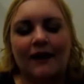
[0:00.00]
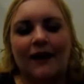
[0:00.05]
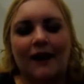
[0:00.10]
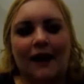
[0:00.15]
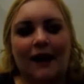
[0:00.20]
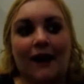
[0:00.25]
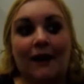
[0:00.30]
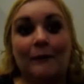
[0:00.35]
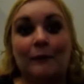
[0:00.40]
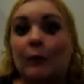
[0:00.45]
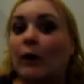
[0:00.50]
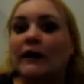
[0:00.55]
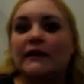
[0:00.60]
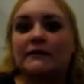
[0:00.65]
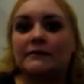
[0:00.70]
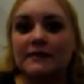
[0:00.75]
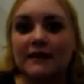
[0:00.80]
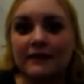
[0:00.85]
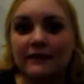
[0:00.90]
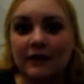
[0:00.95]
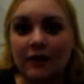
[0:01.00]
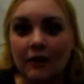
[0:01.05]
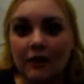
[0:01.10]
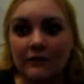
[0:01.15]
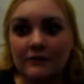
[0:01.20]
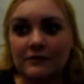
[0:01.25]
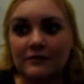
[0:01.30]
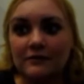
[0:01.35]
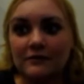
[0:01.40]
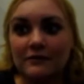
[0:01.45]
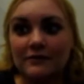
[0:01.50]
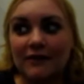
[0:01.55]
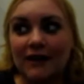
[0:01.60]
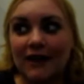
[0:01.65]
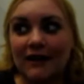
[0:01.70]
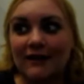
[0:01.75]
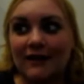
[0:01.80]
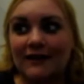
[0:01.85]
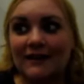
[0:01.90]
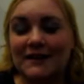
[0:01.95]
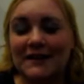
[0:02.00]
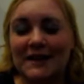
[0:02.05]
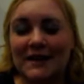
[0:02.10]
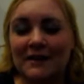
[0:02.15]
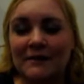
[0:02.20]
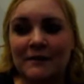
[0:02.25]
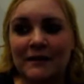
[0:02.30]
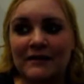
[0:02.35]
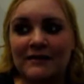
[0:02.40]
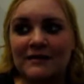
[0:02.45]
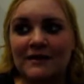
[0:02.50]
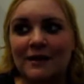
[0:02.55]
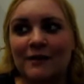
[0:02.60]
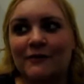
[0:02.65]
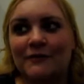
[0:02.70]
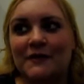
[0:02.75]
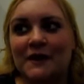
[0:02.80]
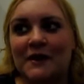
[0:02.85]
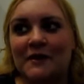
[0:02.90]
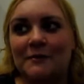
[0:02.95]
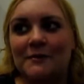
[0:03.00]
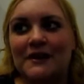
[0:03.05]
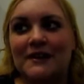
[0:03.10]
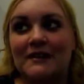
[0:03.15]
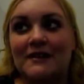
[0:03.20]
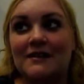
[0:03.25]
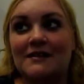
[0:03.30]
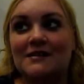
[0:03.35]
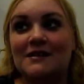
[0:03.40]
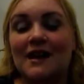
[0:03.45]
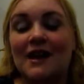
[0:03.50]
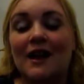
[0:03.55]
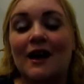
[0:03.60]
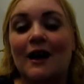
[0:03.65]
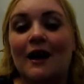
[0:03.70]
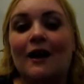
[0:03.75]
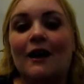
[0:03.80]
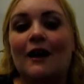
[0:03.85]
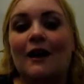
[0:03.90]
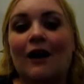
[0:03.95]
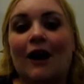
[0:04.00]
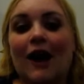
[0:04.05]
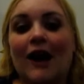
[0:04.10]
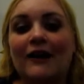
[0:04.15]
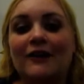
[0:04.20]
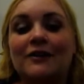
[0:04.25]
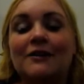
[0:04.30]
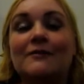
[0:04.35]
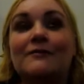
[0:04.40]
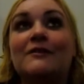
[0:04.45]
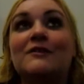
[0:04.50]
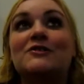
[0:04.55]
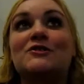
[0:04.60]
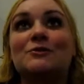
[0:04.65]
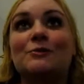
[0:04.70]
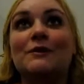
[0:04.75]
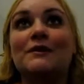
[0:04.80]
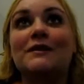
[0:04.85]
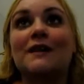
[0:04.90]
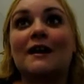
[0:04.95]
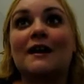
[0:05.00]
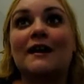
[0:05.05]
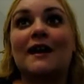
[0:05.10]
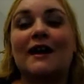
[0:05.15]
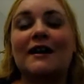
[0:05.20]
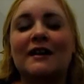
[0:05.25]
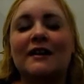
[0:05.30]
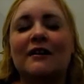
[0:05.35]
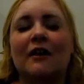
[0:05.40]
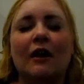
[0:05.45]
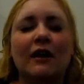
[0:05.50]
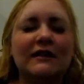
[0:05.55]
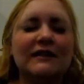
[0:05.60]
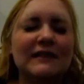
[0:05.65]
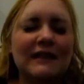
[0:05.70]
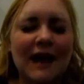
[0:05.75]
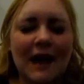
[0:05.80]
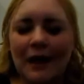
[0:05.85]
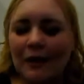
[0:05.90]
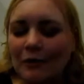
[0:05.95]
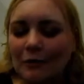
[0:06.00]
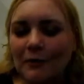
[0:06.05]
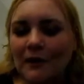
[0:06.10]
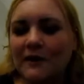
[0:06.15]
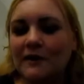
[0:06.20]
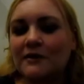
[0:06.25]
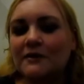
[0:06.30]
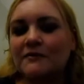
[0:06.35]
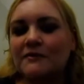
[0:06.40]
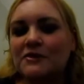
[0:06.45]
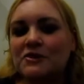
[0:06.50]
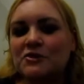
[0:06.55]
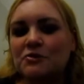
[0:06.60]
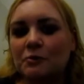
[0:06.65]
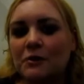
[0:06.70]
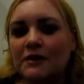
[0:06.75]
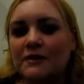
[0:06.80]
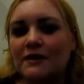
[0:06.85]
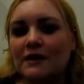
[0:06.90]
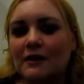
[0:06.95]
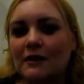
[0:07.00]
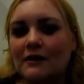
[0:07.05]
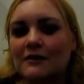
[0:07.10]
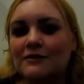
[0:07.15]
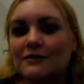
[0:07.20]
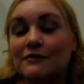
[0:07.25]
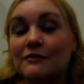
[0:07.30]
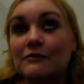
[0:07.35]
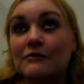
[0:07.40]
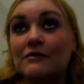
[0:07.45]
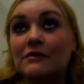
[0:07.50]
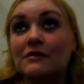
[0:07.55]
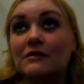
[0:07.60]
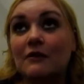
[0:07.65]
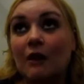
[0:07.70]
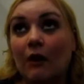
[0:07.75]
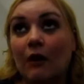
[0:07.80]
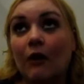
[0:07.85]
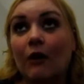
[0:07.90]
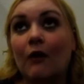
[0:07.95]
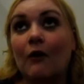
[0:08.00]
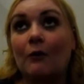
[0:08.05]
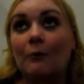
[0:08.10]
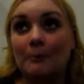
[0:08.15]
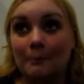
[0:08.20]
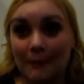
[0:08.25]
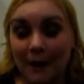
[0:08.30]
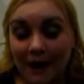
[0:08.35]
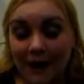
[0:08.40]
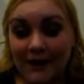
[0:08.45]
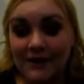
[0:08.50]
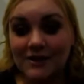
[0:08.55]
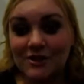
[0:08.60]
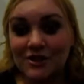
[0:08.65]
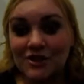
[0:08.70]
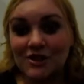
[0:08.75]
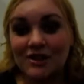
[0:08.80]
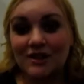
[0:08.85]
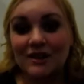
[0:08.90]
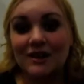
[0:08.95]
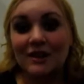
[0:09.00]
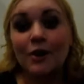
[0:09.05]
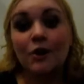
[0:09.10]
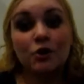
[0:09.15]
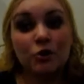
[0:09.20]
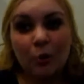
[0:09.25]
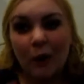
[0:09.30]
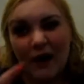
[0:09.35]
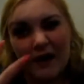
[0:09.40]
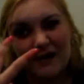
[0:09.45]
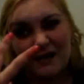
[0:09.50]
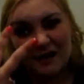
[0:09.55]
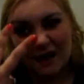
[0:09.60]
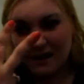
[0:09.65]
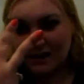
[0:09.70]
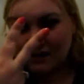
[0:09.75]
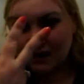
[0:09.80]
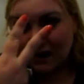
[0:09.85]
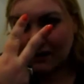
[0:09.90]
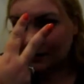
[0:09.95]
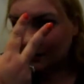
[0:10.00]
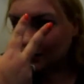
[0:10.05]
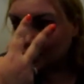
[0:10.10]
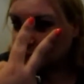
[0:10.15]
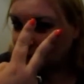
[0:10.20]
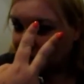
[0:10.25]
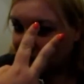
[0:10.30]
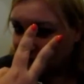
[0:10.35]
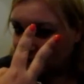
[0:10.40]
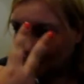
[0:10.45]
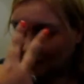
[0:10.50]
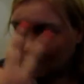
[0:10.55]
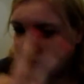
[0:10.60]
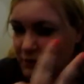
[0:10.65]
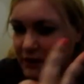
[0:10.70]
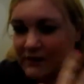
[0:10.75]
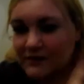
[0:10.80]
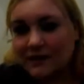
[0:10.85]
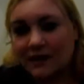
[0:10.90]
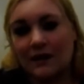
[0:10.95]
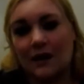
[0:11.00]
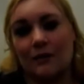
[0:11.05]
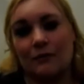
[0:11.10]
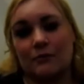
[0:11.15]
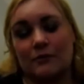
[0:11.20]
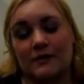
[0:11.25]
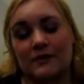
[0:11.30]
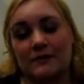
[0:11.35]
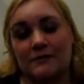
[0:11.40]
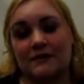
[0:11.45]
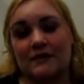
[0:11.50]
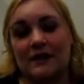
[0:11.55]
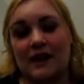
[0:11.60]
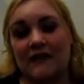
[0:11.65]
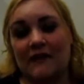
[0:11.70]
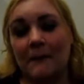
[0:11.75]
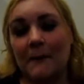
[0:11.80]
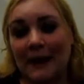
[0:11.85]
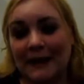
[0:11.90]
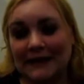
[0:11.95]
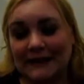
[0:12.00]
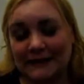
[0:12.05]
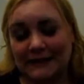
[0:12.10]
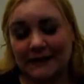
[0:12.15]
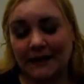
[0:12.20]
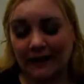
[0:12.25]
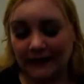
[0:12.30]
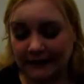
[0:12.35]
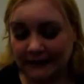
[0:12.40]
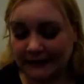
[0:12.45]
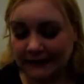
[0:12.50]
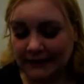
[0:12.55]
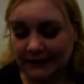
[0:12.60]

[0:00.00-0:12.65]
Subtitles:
while I was at the concert, and I kick myself now because I could have enjoyed that. Had I gotten help, I could have enjoyed the concert so much. Twice I saw them, and twice I got worried I was going to have a panic attack.